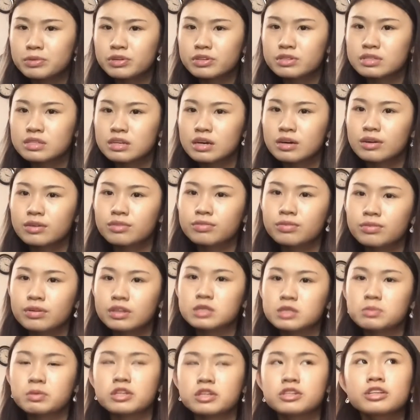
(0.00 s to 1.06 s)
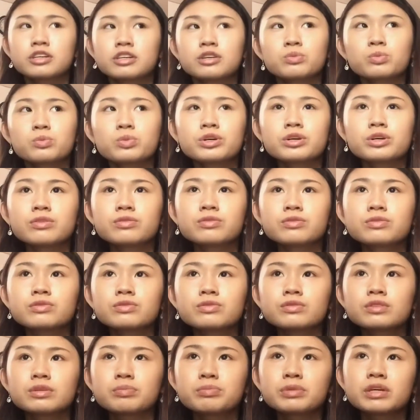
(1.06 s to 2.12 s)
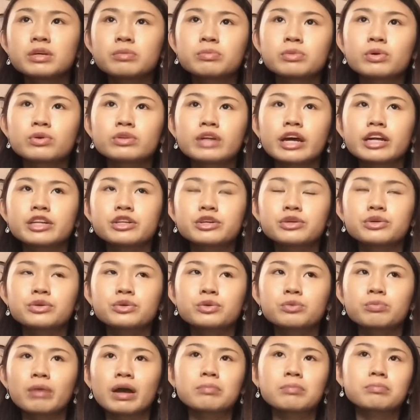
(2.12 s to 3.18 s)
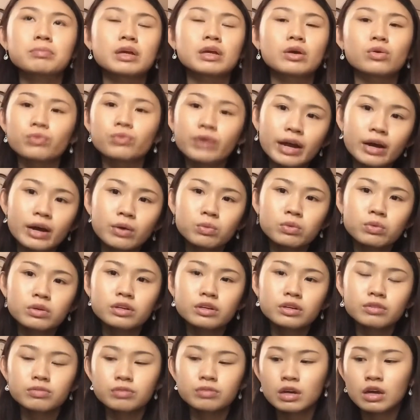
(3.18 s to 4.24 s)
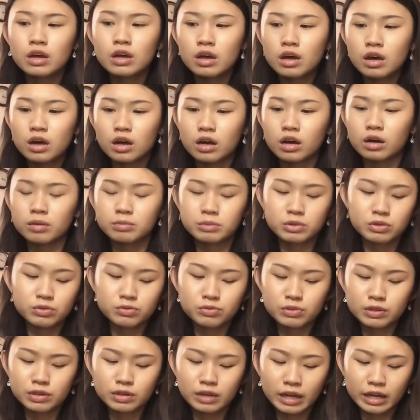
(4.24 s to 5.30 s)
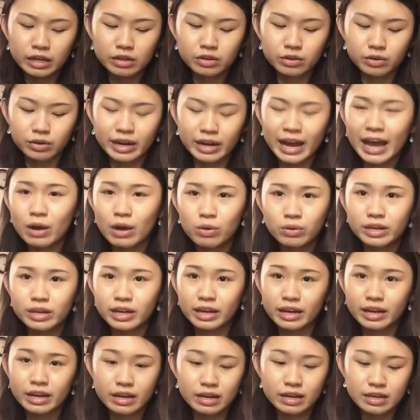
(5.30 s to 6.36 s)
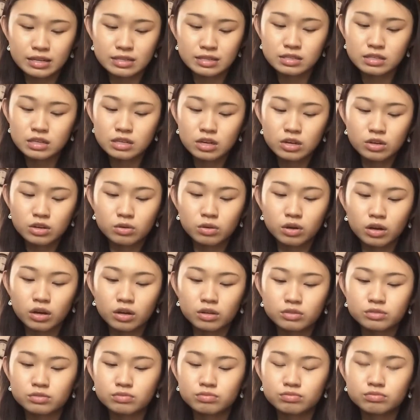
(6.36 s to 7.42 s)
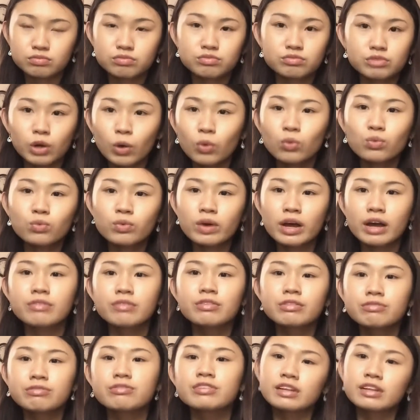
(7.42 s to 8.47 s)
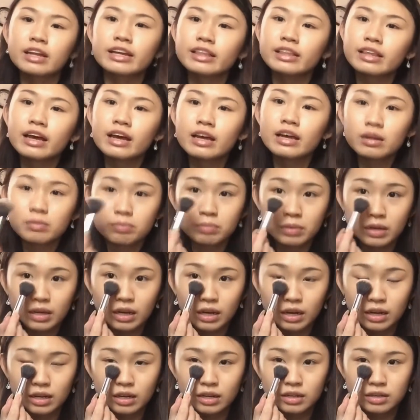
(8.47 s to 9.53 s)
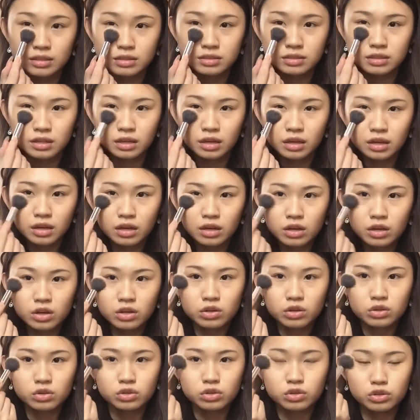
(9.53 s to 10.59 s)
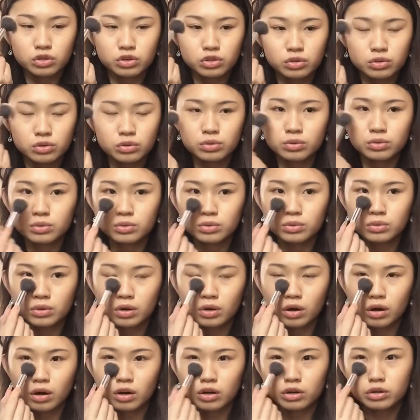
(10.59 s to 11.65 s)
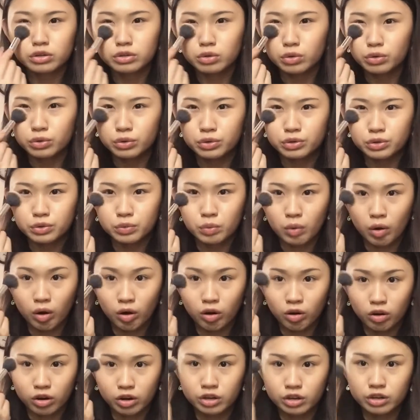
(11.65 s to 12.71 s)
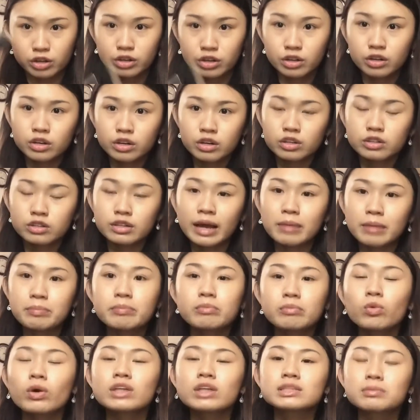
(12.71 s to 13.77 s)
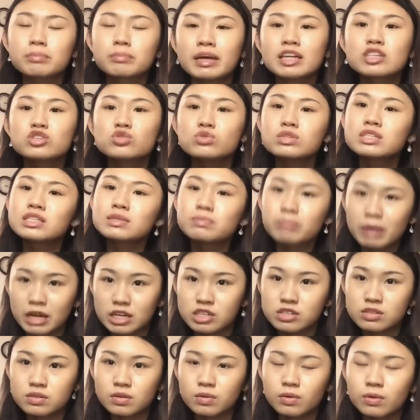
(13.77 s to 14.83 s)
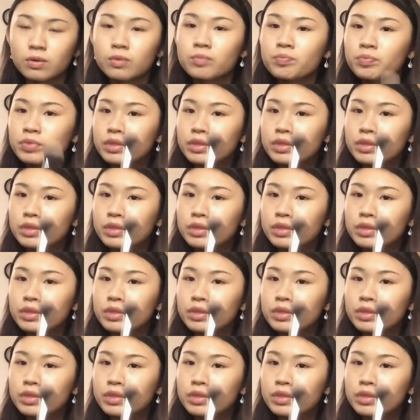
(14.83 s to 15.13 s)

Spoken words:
yourself, especially with the people that you might be around with. You feel like you're an outcast. Don't ever feel like that, because you are who you are. That what makes you special.